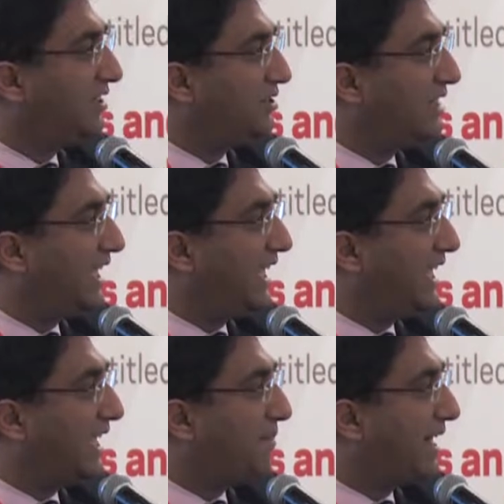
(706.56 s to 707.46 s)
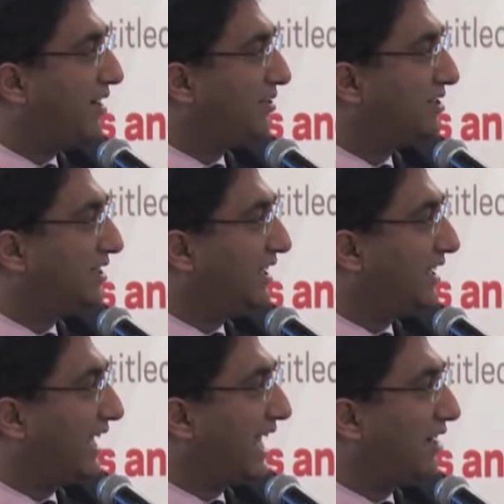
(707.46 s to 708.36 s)
today about
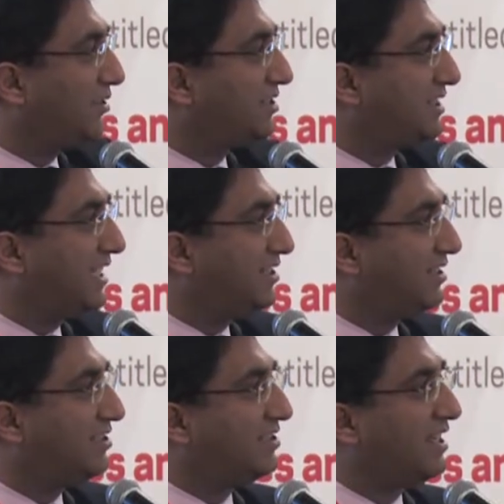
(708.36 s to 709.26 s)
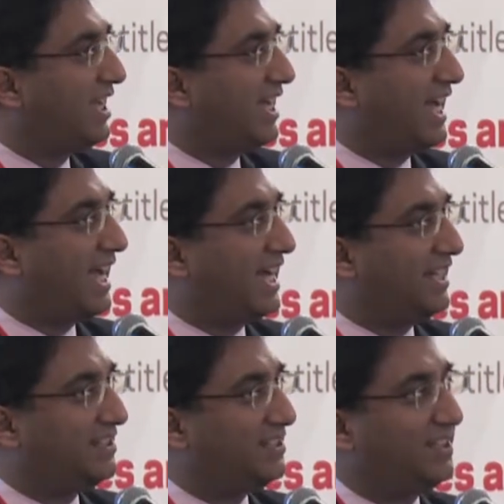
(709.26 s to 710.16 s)
uh, how status
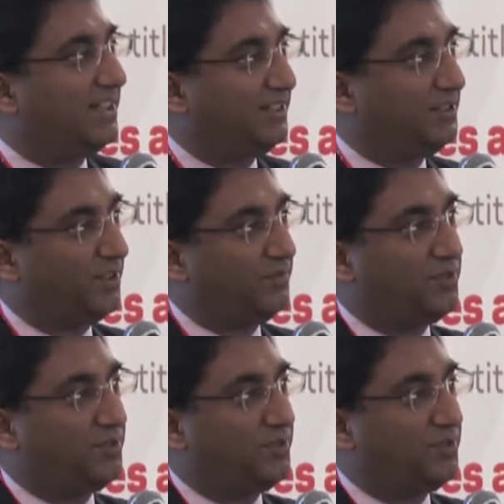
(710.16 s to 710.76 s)
and you know,